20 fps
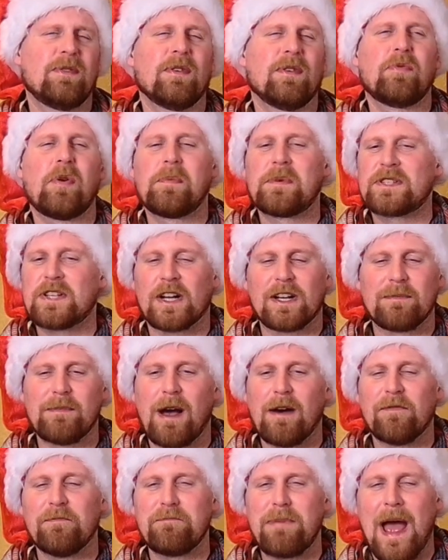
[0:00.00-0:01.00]
am I talking
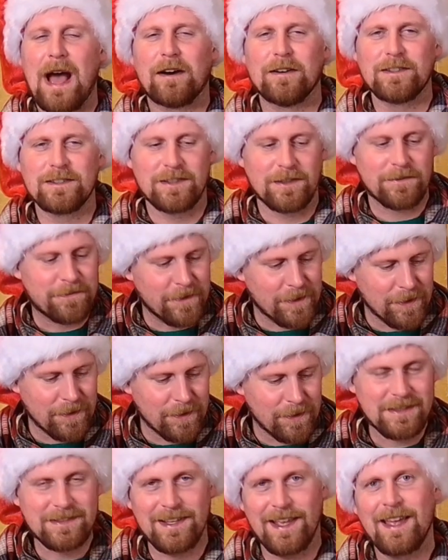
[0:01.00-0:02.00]
about? Balance of
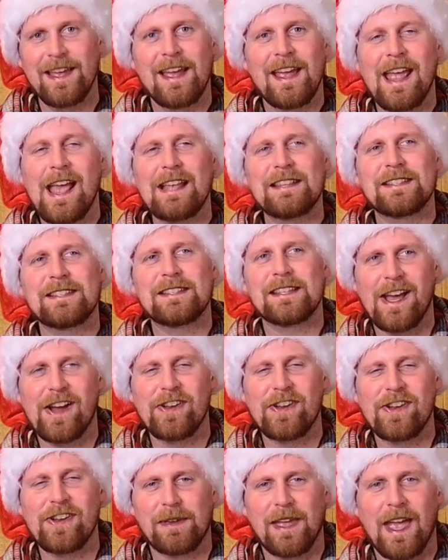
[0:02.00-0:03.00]
food. It's it's a
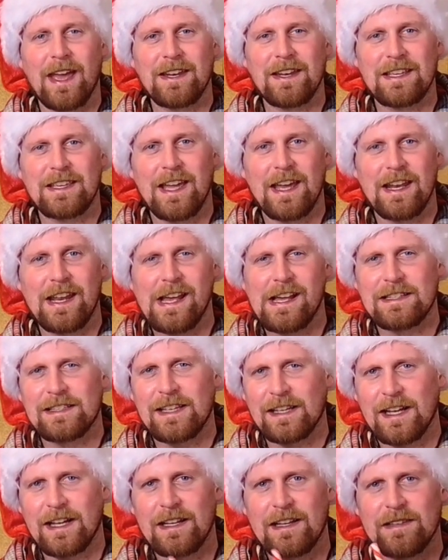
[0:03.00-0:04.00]
ketchup candy cane. It has
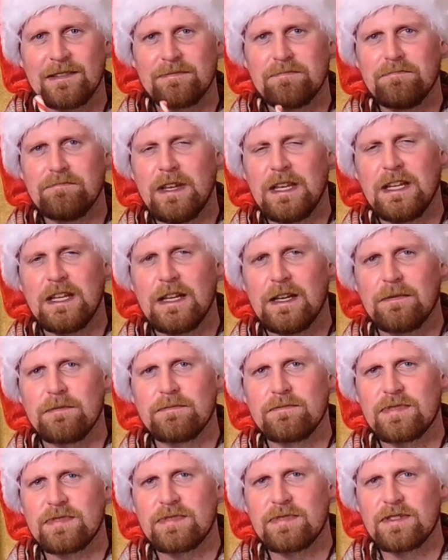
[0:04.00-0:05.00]
like a
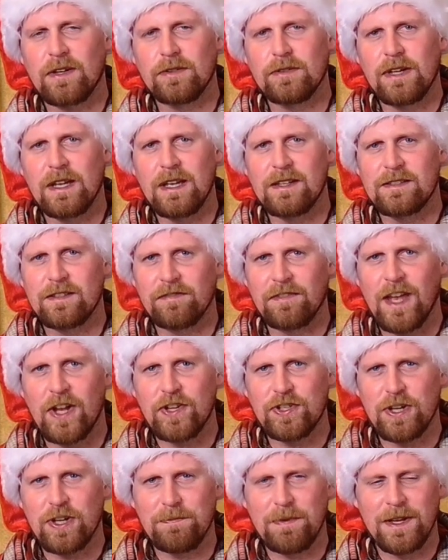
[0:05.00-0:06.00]
medium subtle hint of
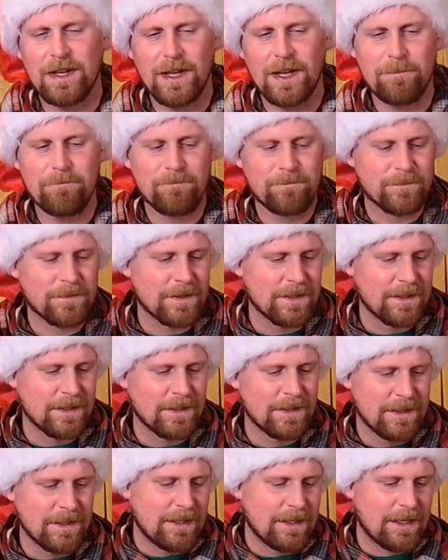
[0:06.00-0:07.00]
ketchup in it.
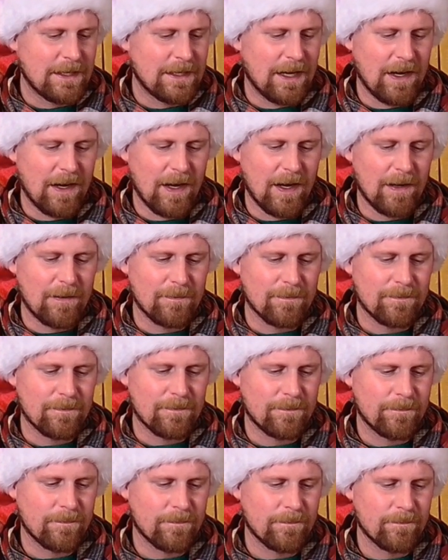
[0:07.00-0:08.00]
Um,
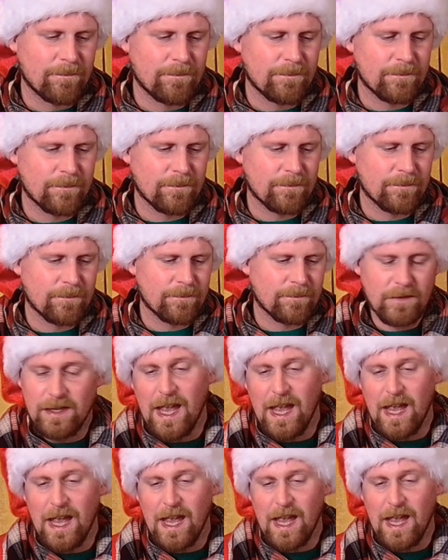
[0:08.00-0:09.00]

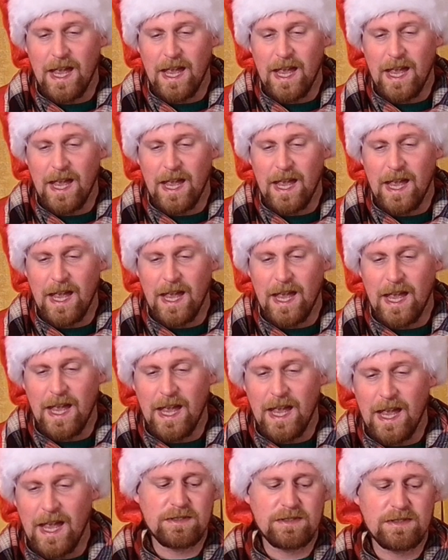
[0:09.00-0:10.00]
yeah, wasn't too
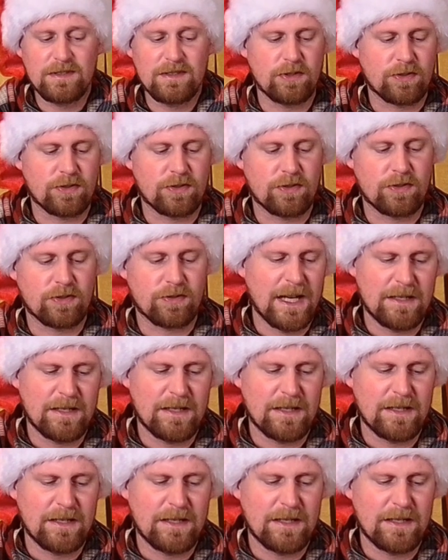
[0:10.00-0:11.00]
bad. Wasn't too great.
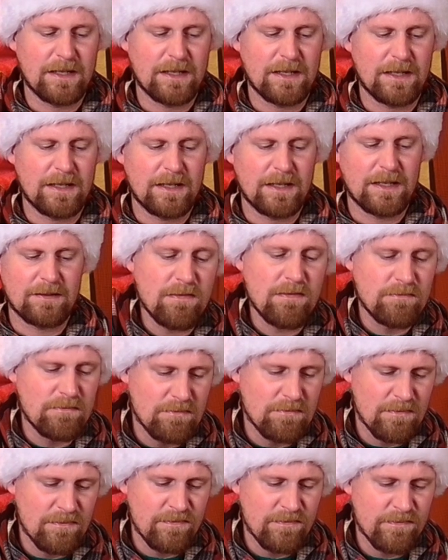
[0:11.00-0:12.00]
Eh,
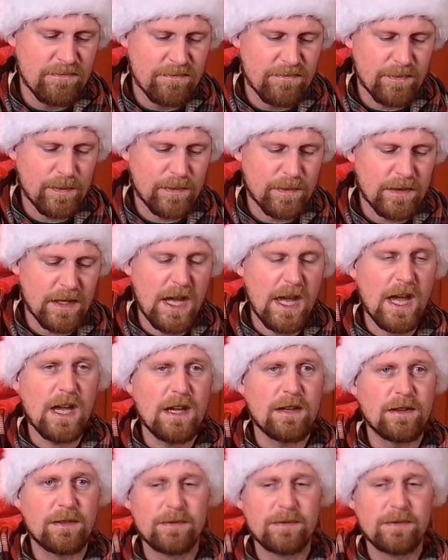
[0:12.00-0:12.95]
eh.